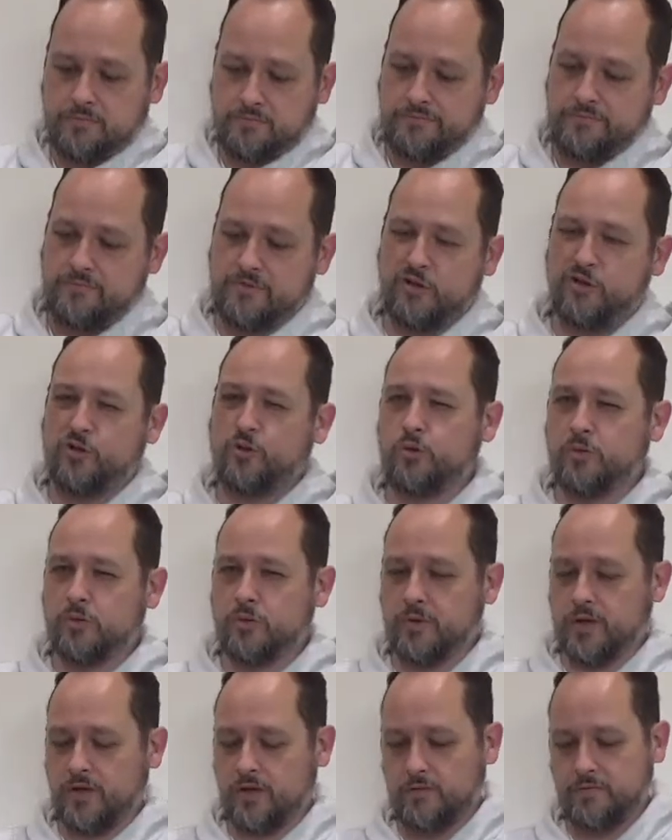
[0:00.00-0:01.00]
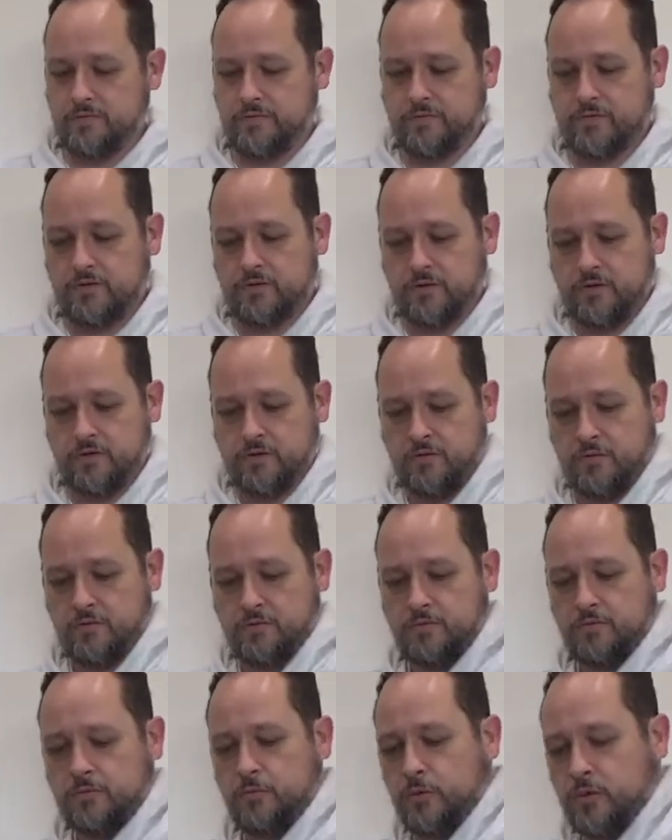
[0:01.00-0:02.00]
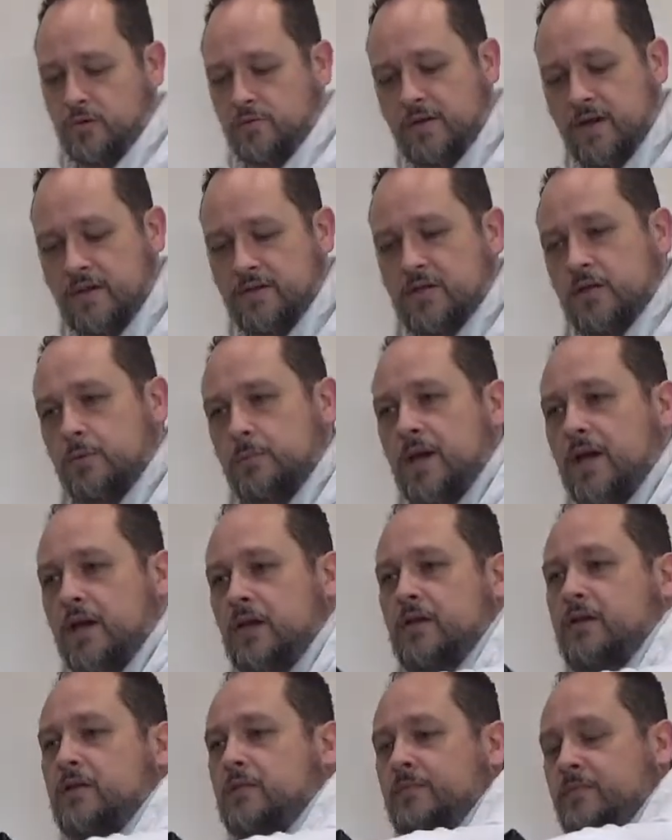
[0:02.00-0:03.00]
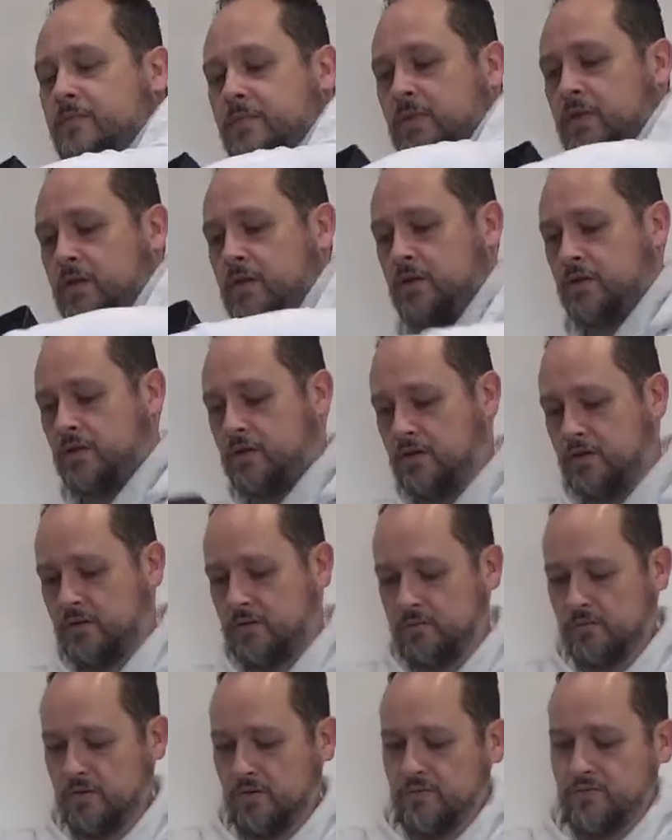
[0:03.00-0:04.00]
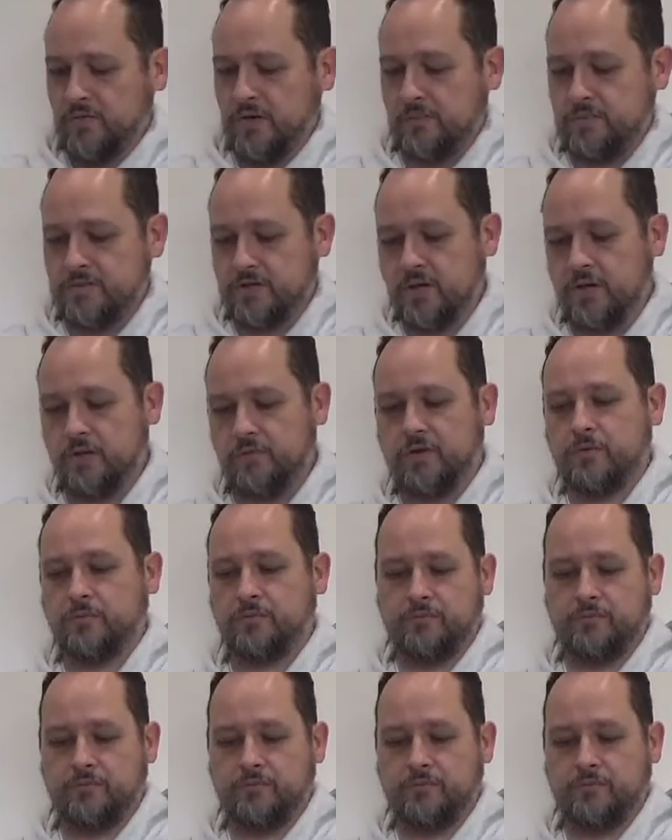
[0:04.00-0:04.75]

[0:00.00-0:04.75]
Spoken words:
not all the way off. All the way around to the back. It flips over.